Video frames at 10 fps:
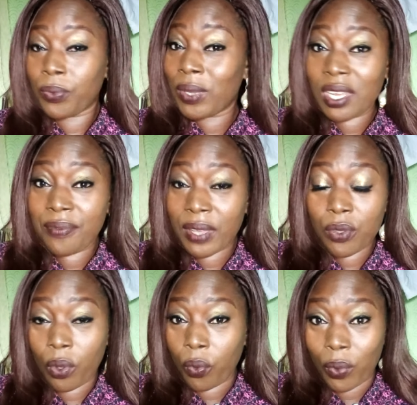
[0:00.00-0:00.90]
whenever
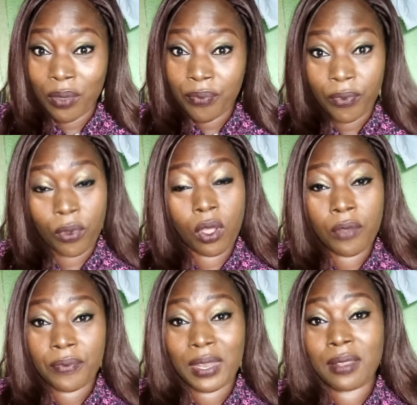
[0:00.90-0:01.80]
you're going for
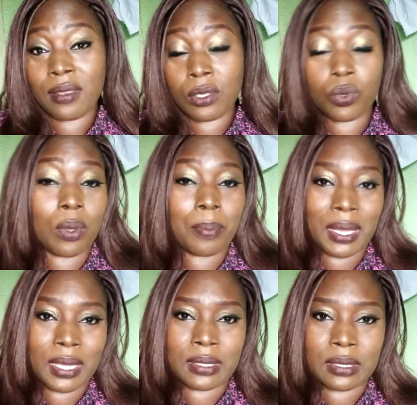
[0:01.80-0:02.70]
offline network
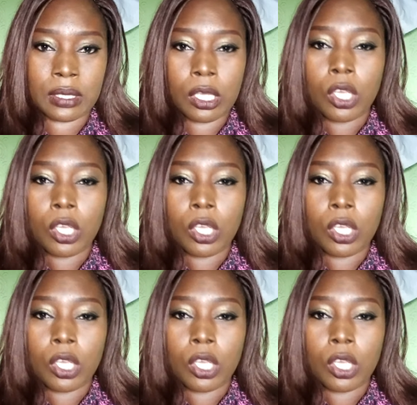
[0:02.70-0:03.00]
marketing